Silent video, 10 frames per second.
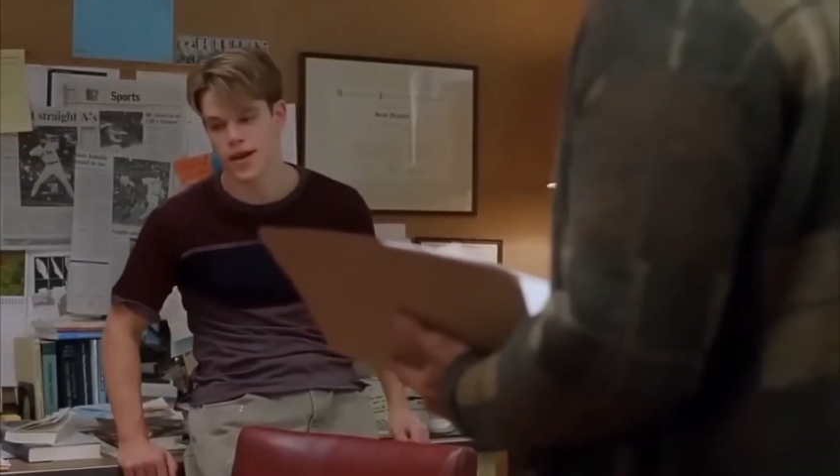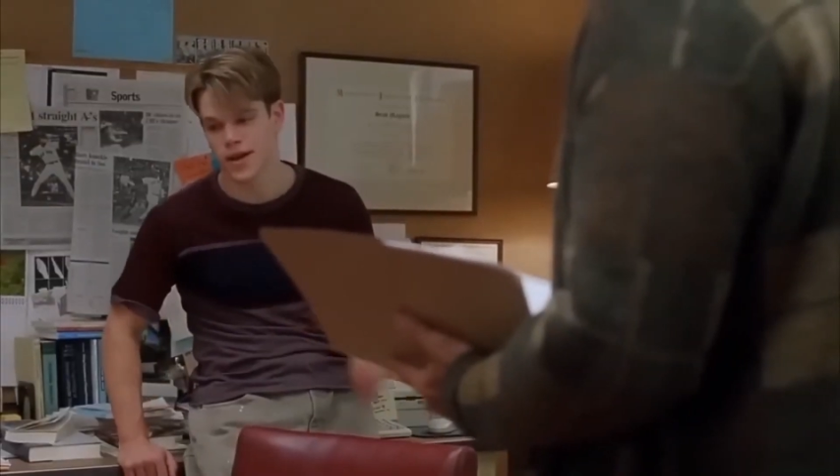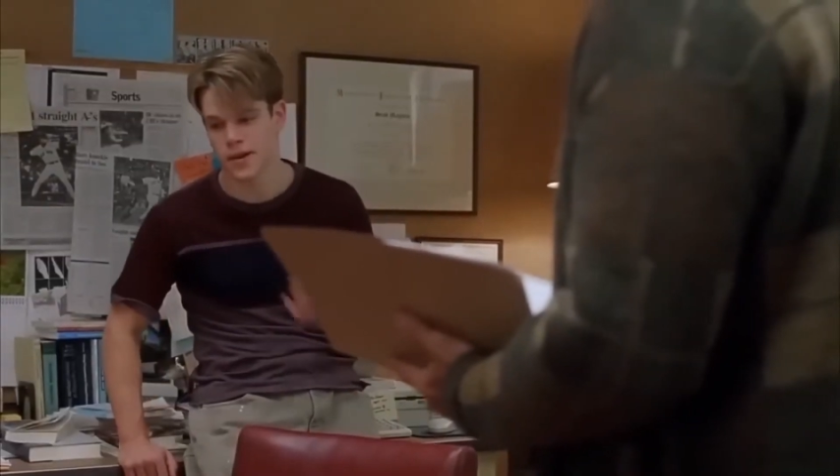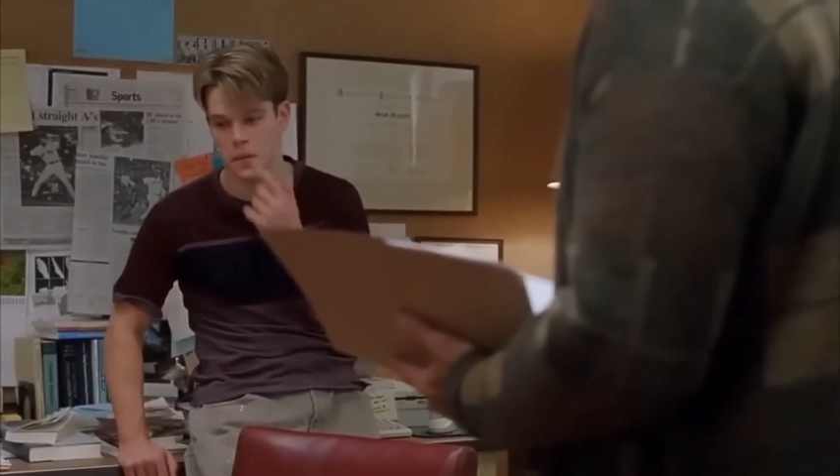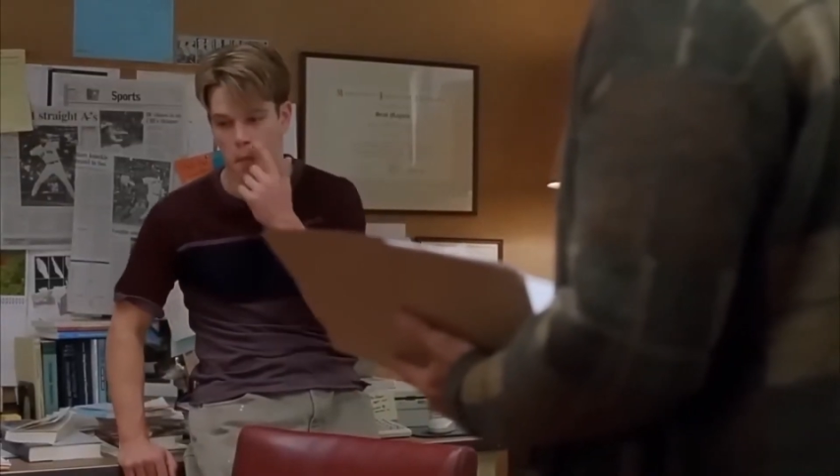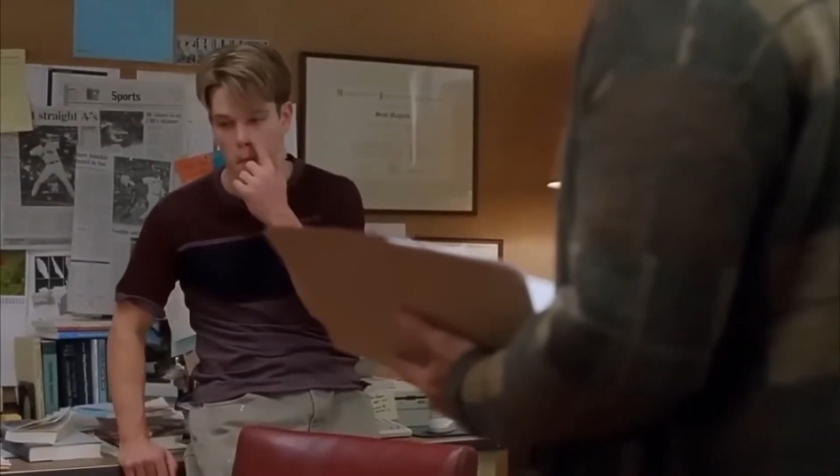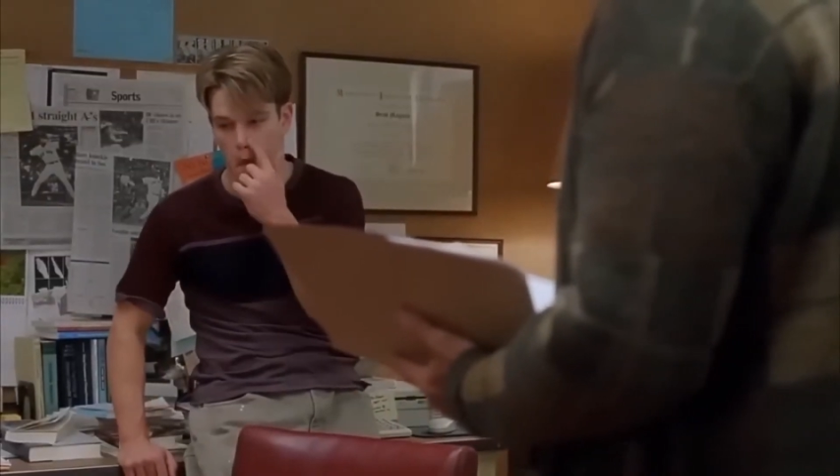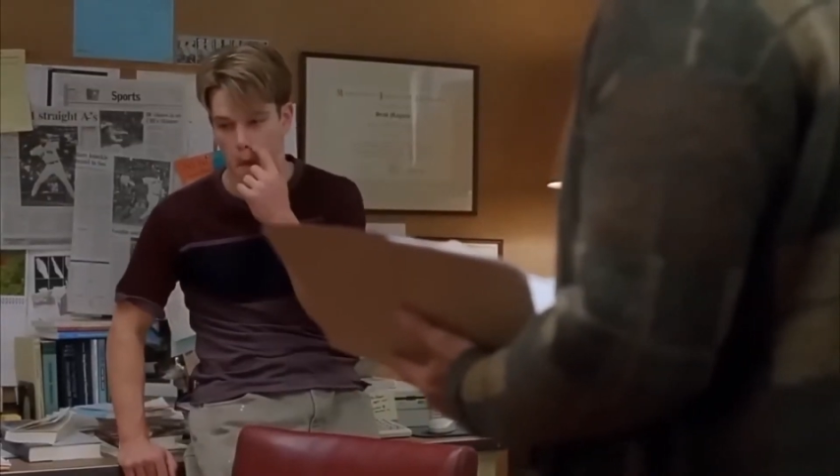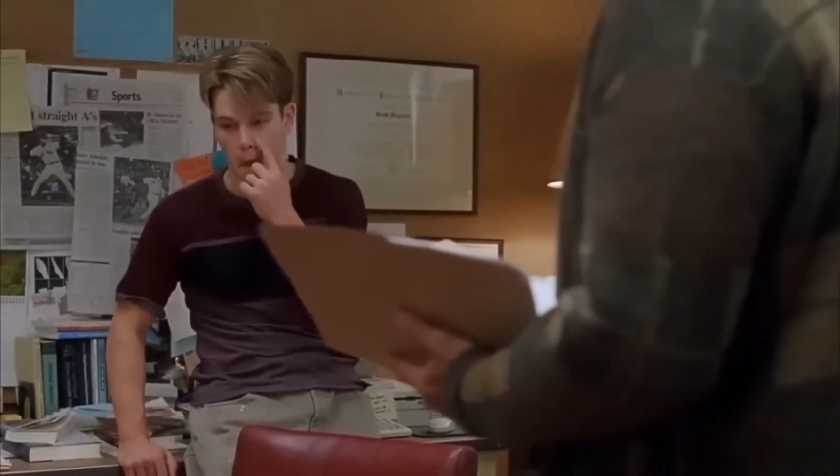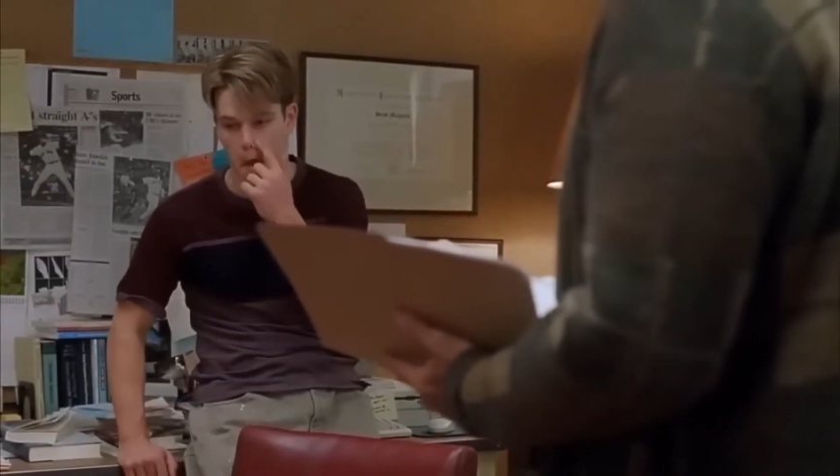the placement
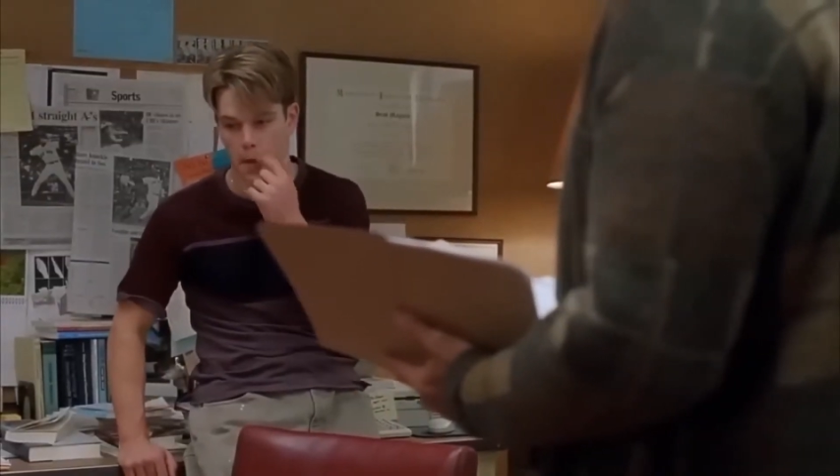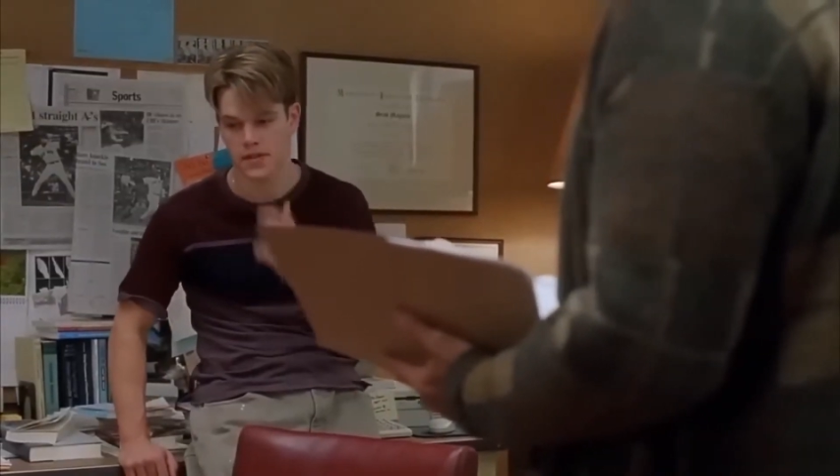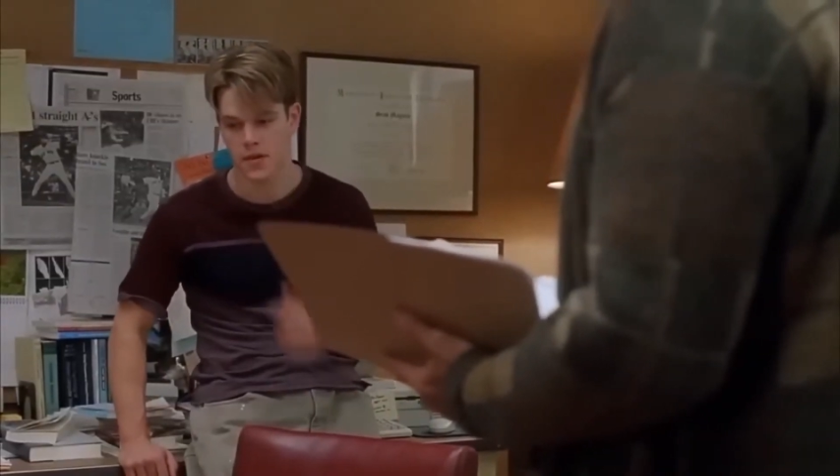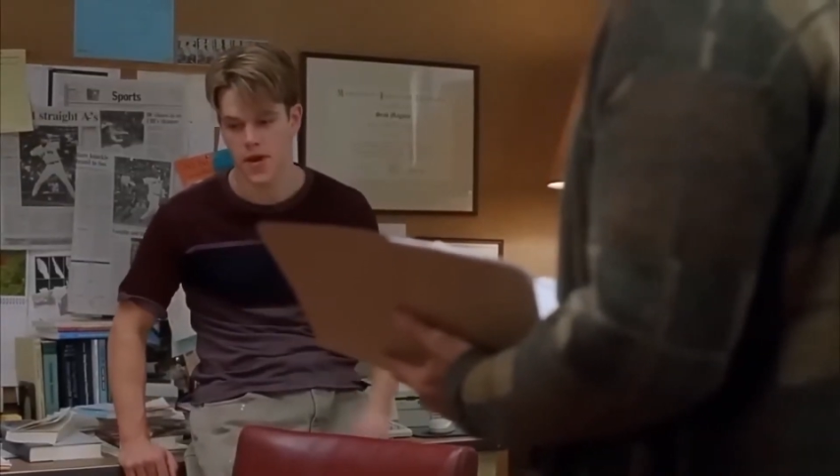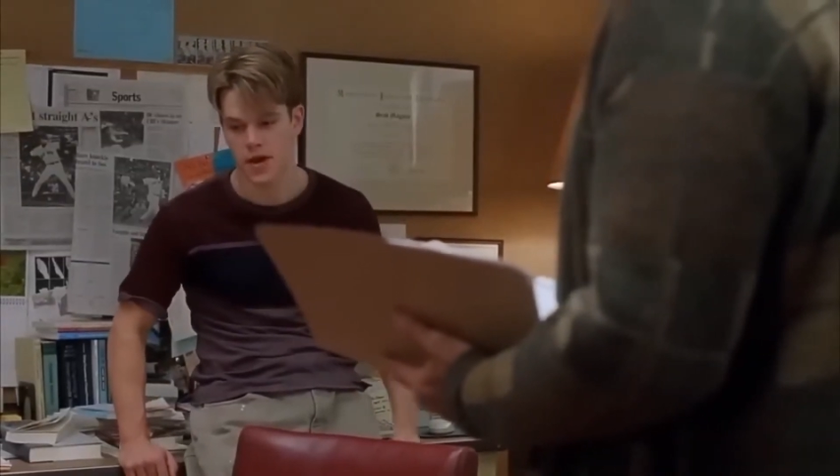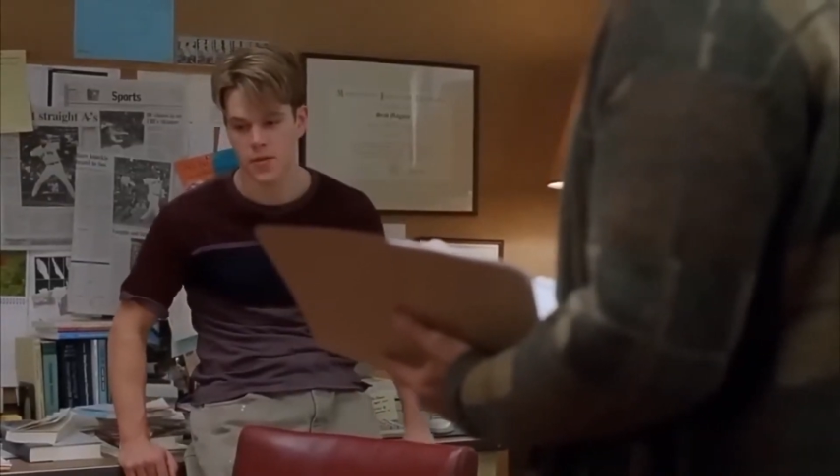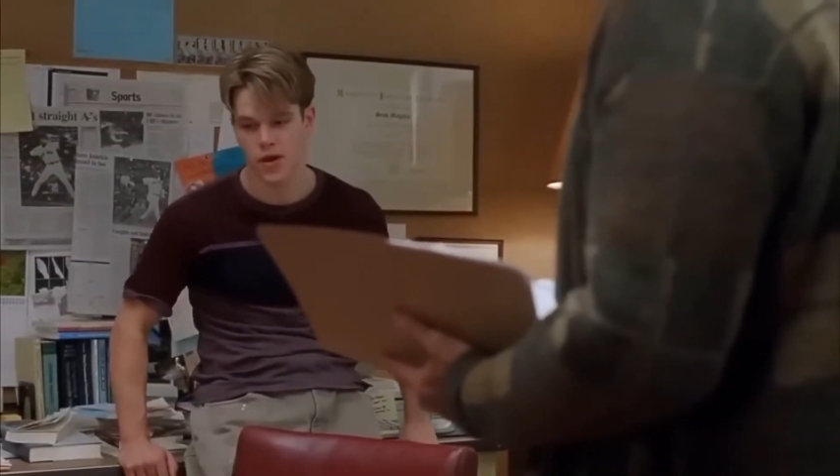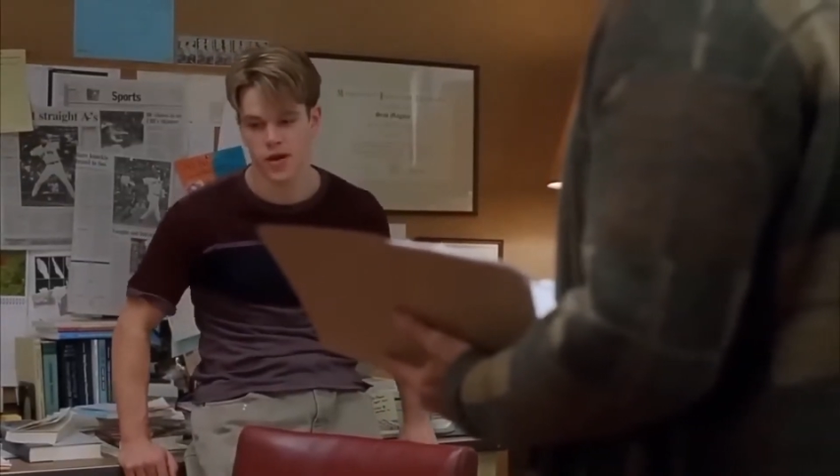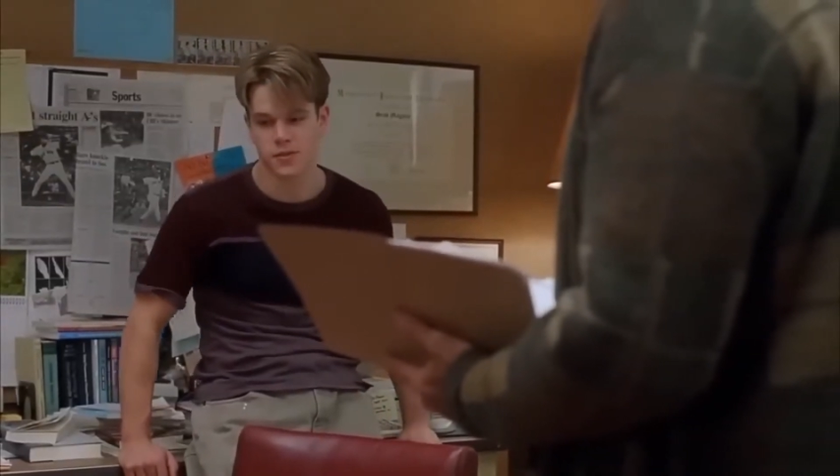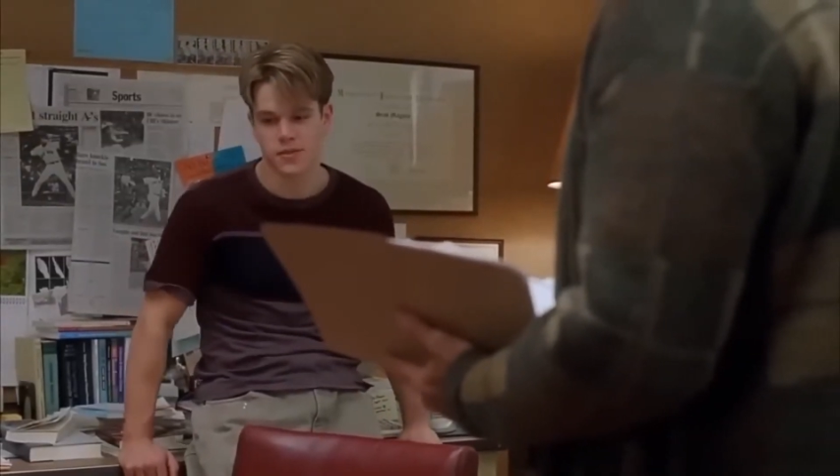of Will and Sean in
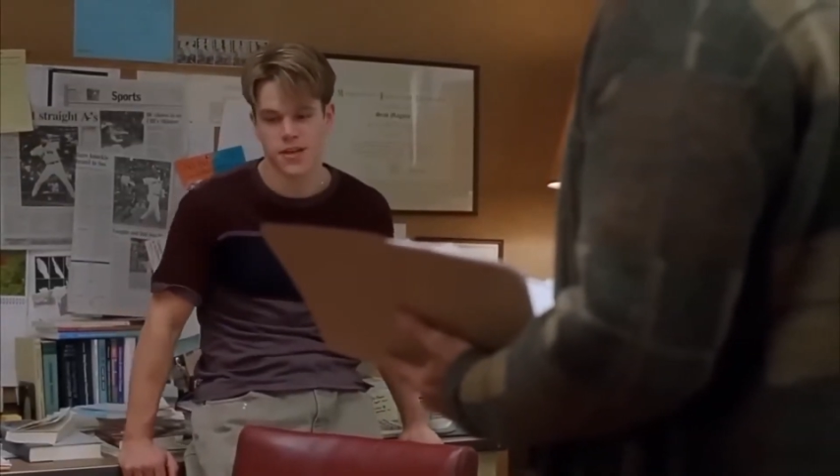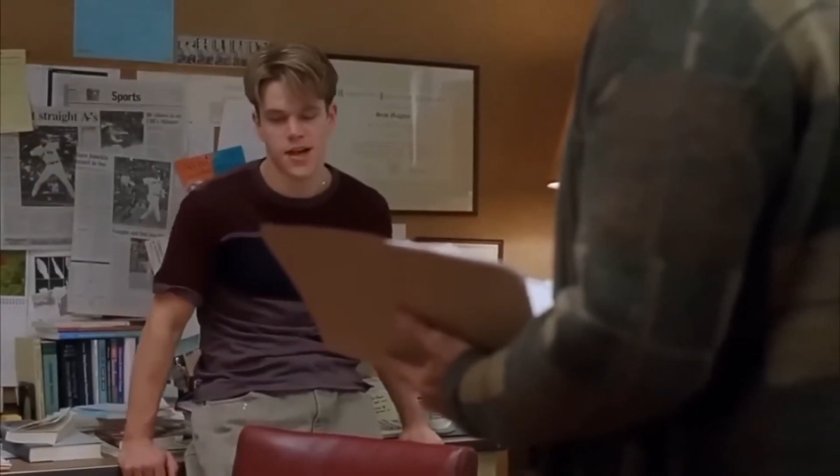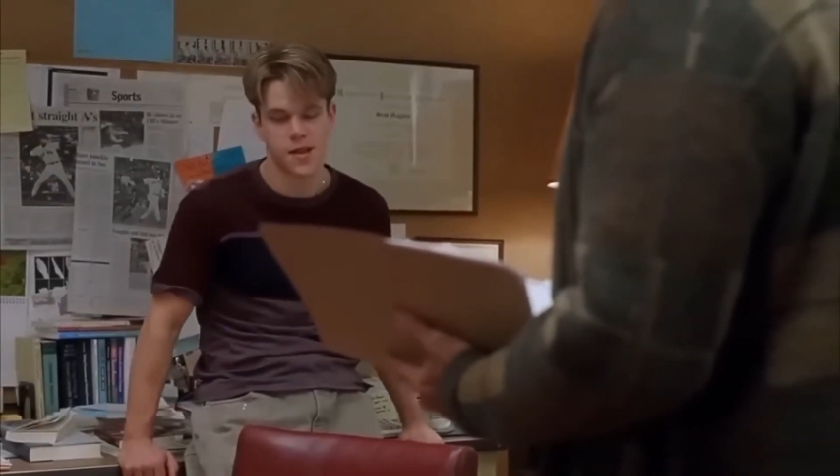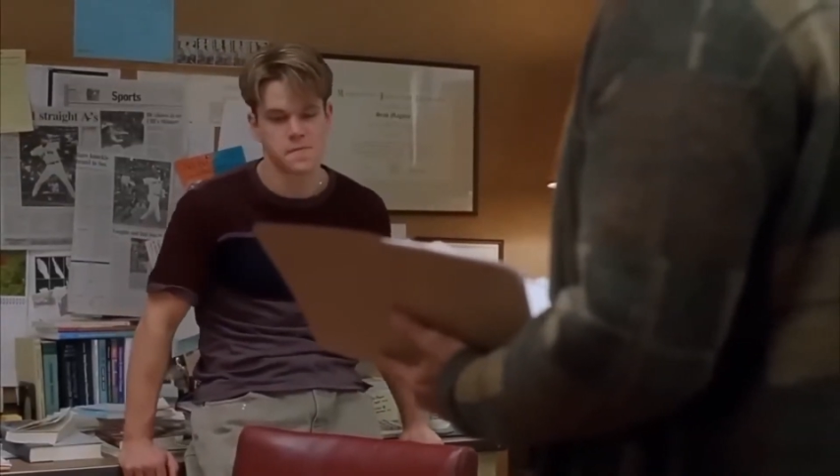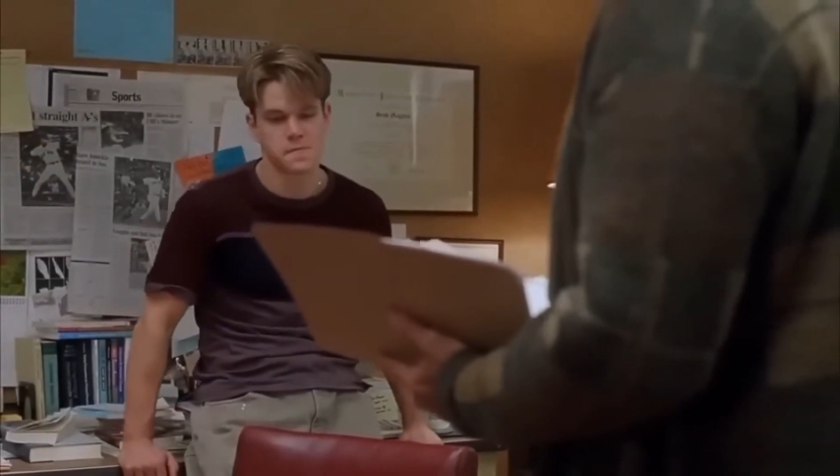this scene,